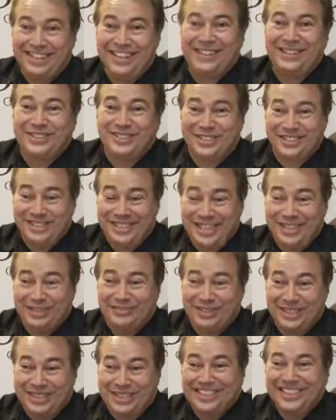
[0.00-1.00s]
that you're
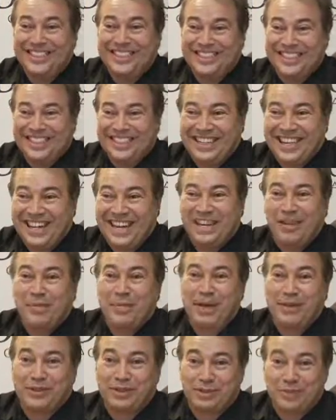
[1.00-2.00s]
saving and
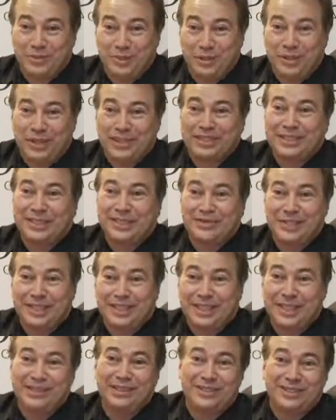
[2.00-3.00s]
about the productivity
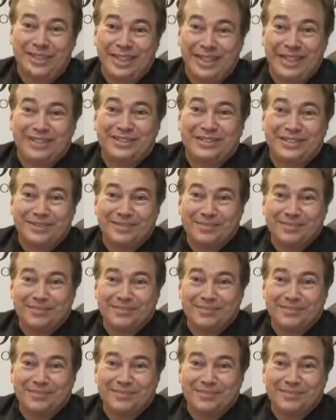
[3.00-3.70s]
that you're enhancing.